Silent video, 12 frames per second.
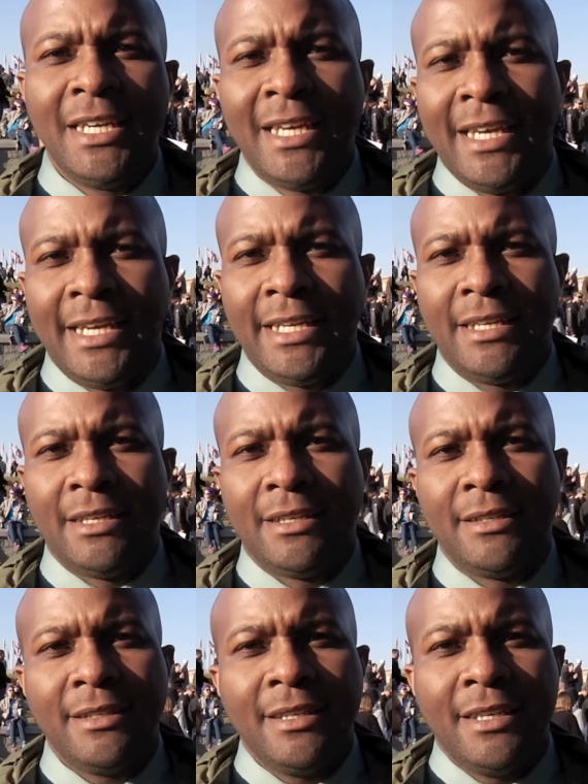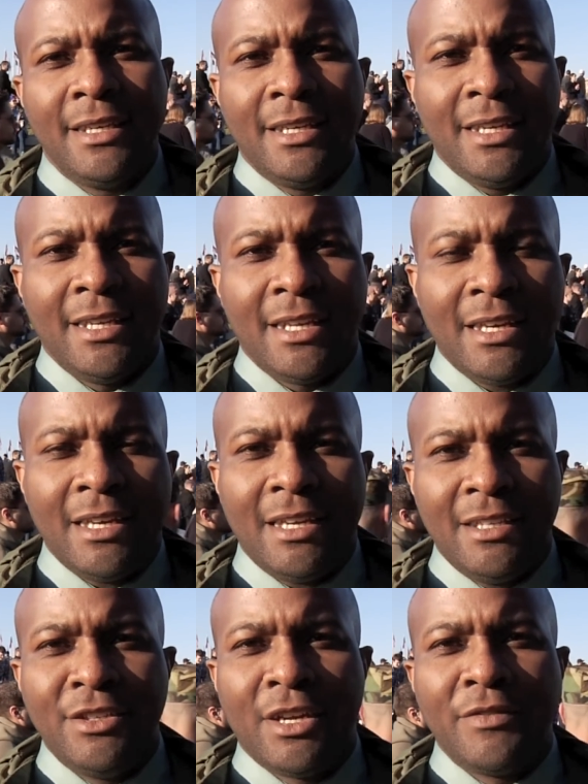And
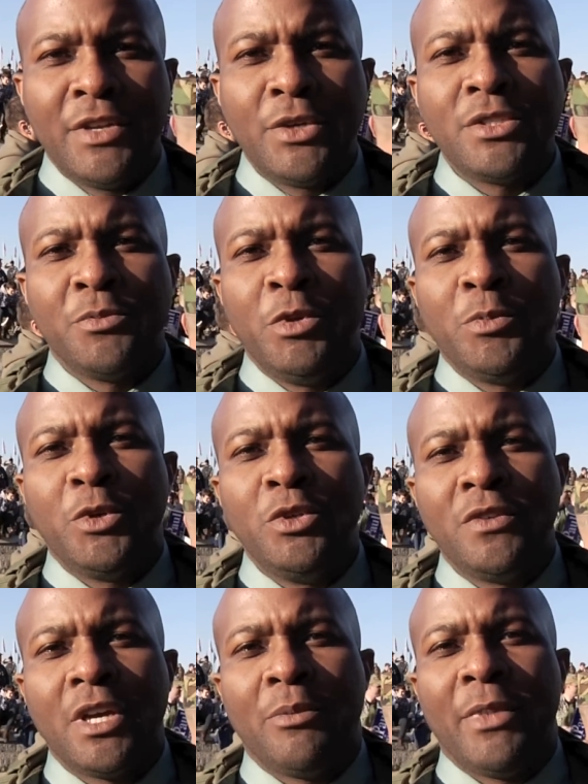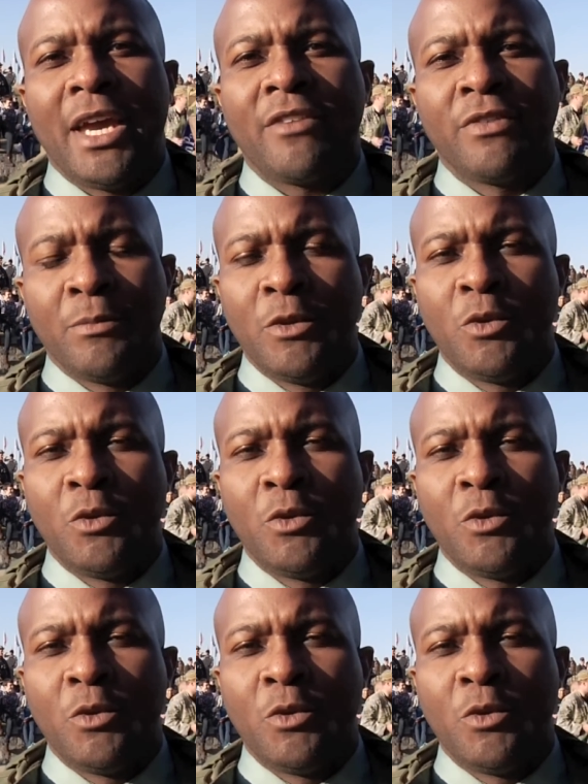you know, I've known some people who've come back from